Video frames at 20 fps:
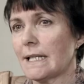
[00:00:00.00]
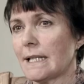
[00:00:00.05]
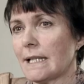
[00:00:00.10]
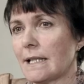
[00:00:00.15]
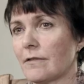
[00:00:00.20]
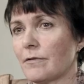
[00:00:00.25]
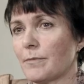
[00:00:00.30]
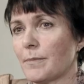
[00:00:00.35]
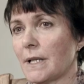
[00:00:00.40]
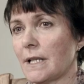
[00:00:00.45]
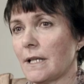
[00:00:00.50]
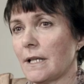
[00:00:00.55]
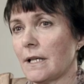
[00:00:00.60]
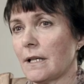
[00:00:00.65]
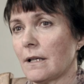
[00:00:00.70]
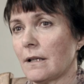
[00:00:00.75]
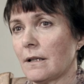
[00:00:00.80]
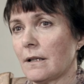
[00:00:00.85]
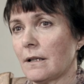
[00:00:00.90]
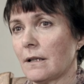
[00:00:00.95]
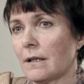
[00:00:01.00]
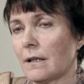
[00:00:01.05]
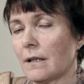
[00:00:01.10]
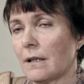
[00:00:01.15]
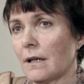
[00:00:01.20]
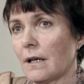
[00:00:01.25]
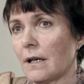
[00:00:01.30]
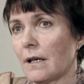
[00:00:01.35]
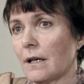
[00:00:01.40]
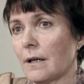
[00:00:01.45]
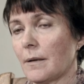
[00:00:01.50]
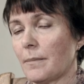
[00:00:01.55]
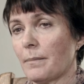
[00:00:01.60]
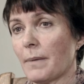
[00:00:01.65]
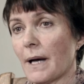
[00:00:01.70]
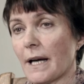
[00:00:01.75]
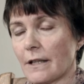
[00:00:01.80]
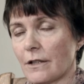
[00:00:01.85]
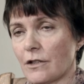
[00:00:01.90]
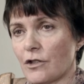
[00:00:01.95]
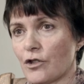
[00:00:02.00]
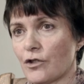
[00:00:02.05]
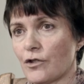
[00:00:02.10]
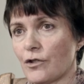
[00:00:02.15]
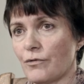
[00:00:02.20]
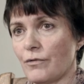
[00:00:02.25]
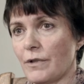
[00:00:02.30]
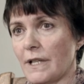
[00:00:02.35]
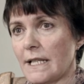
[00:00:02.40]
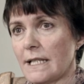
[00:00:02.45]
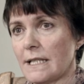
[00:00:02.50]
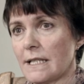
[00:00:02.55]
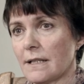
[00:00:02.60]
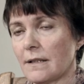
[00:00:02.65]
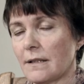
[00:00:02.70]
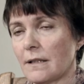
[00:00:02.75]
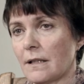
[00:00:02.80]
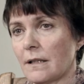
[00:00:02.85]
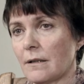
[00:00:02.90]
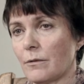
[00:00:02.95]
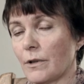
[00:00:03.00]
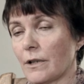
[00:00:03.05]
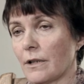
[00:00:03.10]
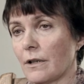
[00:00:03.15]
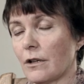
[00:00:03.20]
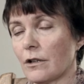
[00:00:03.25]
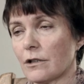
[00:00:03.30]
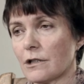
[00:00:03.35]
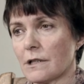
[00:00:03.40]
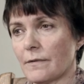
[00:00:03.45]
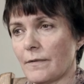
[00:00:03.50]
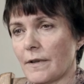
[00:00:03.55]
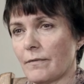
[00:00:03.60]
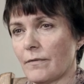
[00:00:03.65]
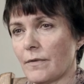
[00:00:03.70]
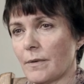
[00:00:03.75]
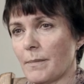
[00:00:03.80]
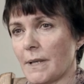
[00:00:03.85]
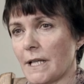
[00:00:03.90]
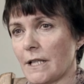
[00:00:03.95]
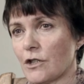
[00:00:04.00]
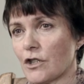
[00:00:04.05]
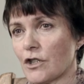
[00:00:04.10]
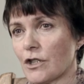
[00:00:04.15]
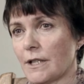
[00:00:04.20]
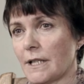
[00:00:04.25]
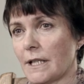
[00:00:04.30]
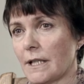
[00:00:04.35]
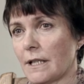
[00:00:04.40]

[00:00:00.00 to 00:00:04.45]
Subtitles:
he gave me a package to read with lots of information